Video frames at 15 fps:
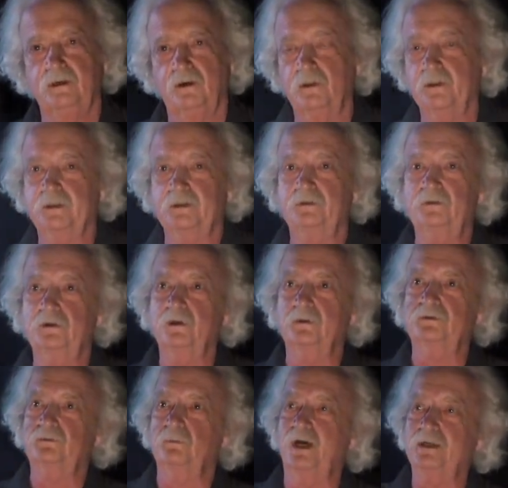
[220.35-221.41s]
All I could do
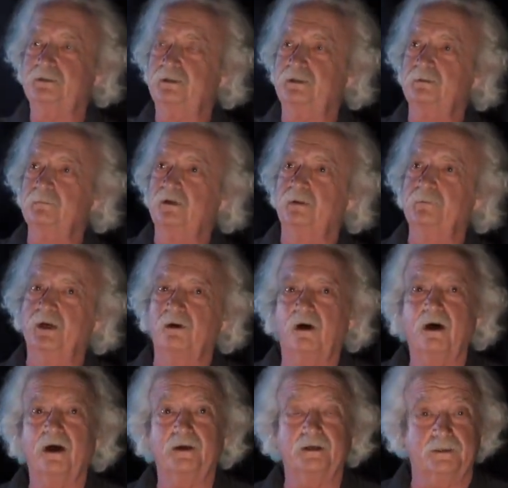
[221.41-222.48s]
was watch them coming
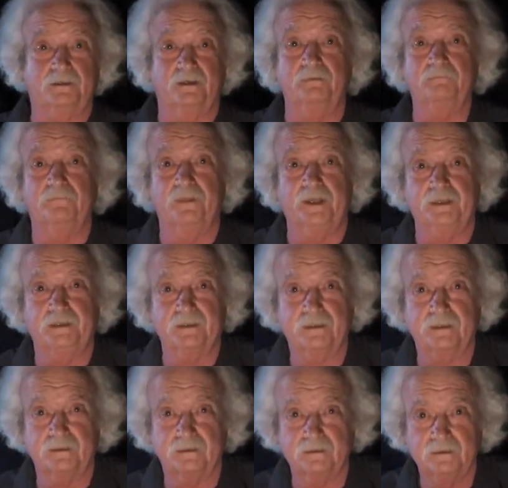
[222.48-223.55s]
on, and come they
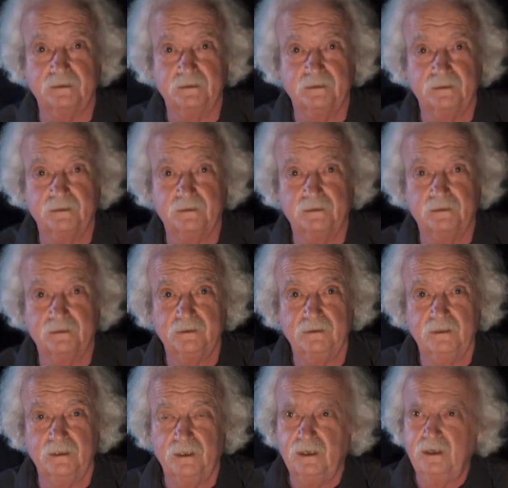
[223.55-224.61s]
did.
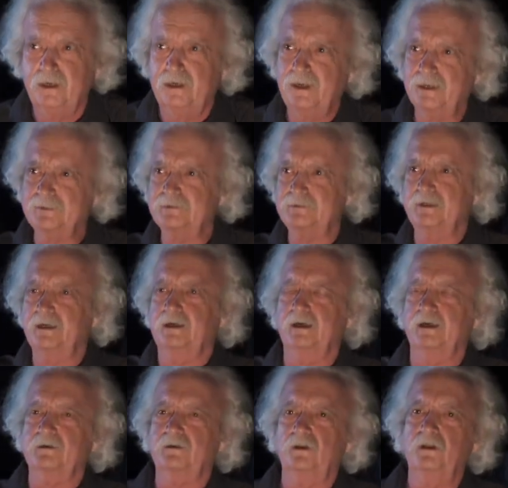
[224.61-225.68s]
And as they
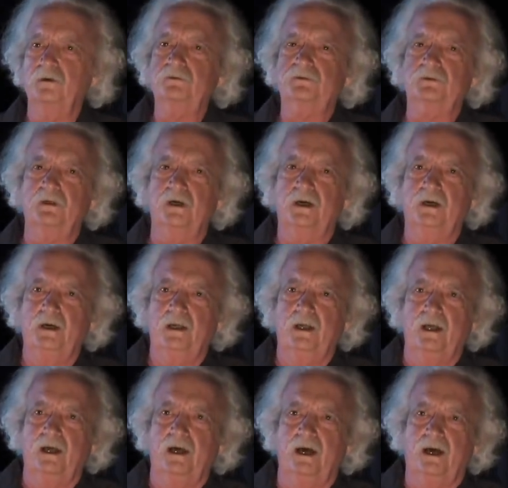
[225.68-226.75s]
got closer,
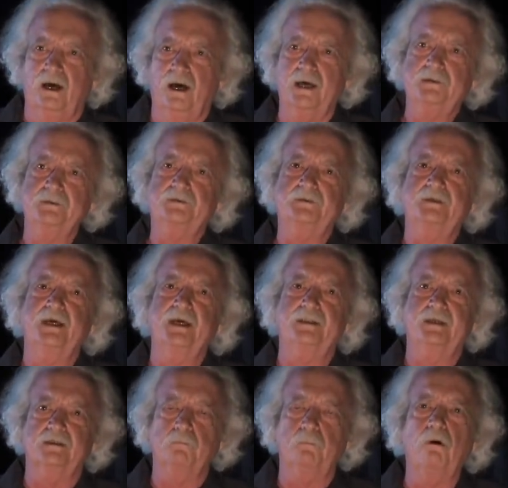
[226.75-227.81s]
I could see
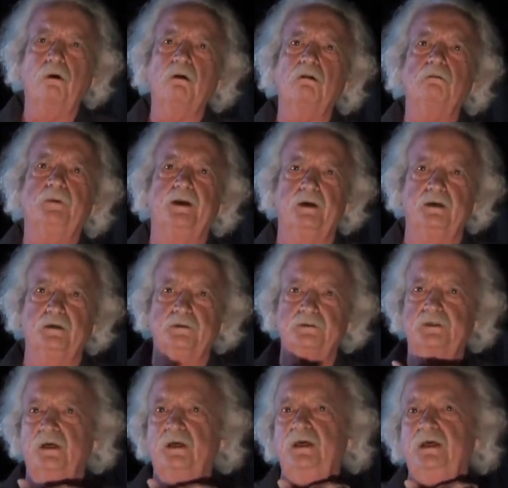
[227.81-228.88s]
that the
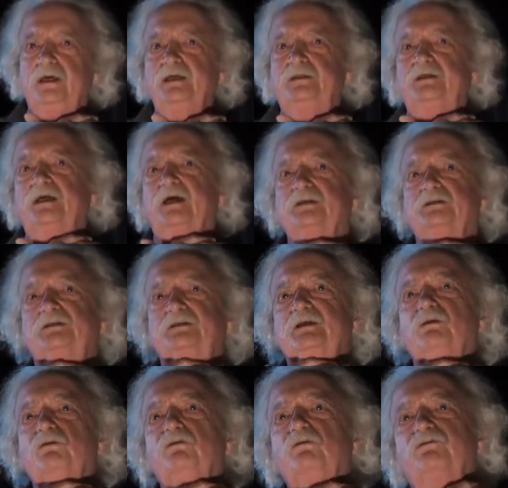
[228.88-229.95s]
pallbearers each had a
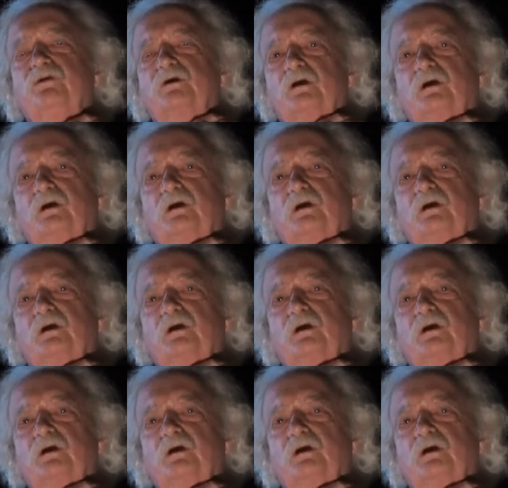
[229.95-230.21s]
silver